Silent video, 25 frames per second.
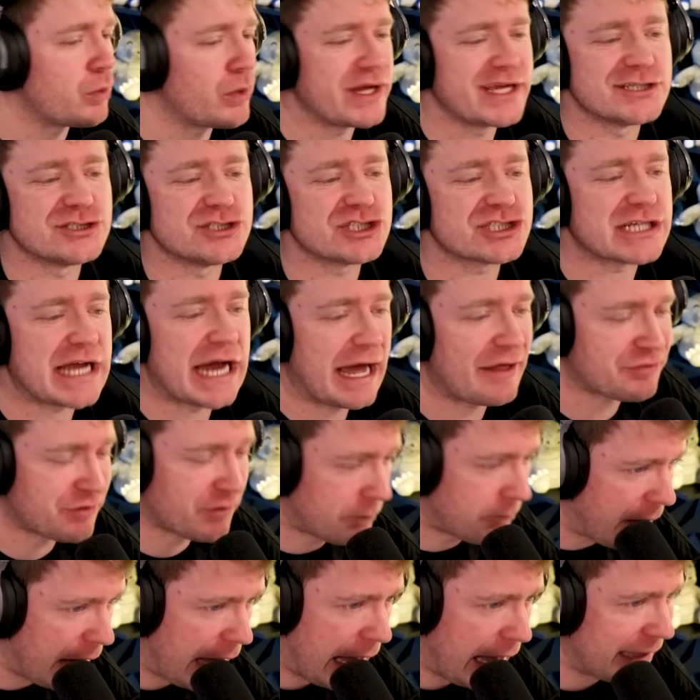we had just got the
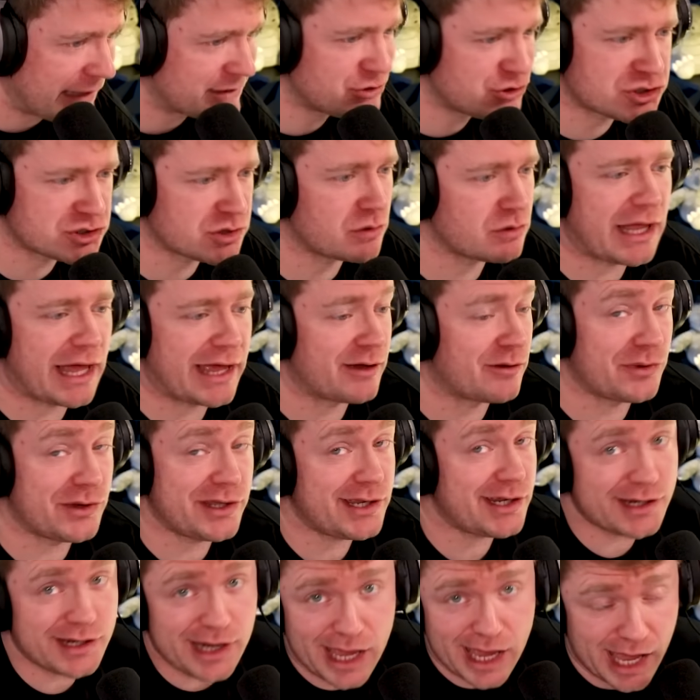mod, so like we
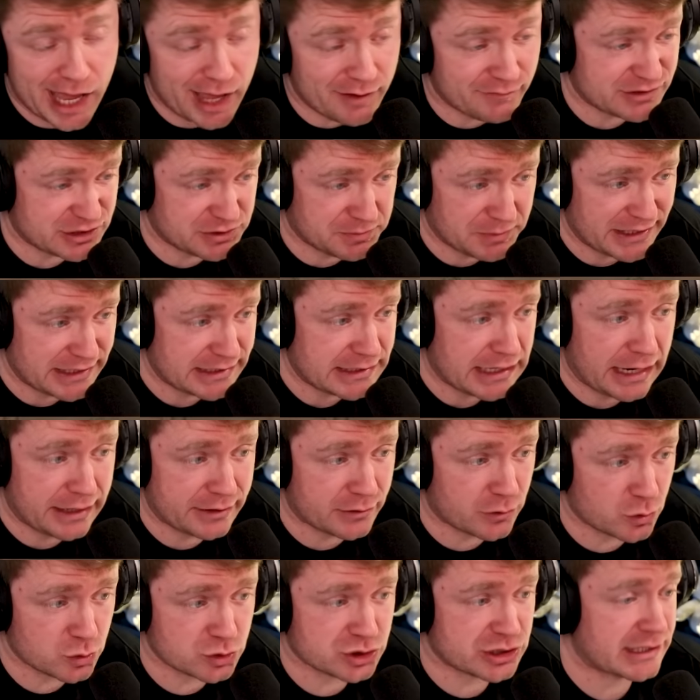didn't have as many
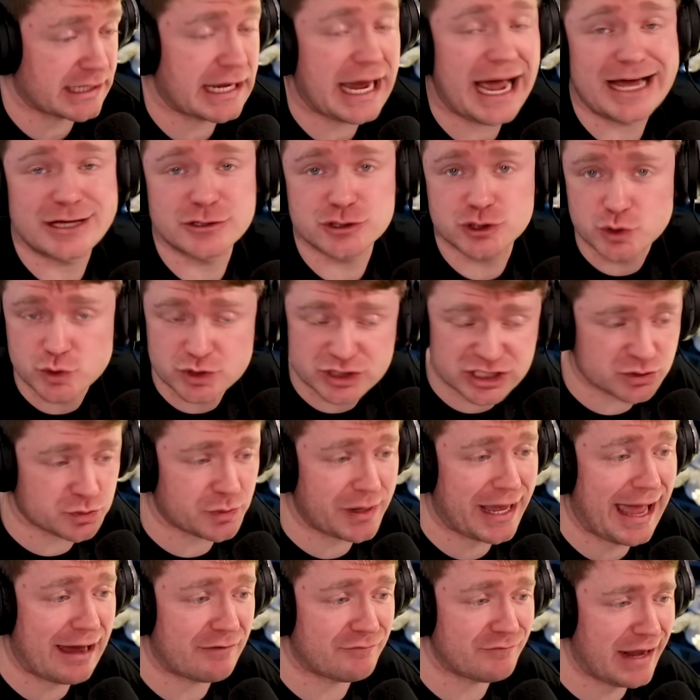dinos and kaijus as
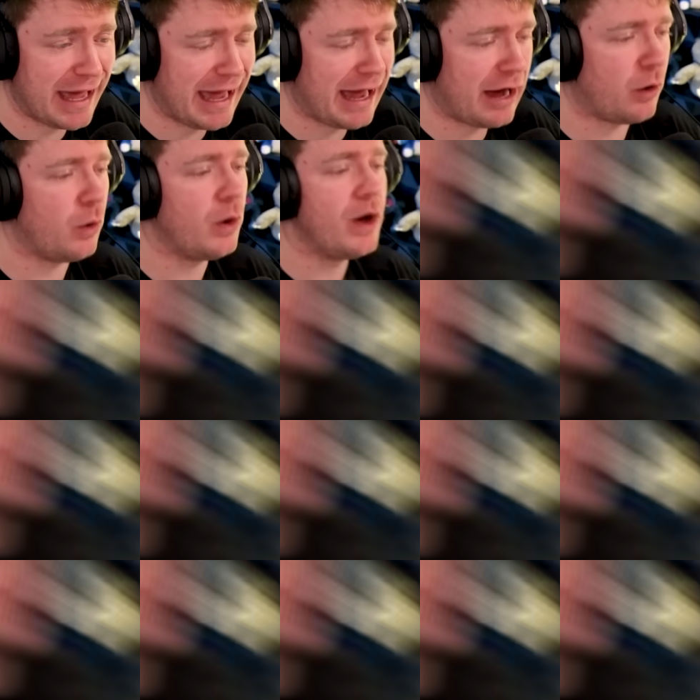we have now.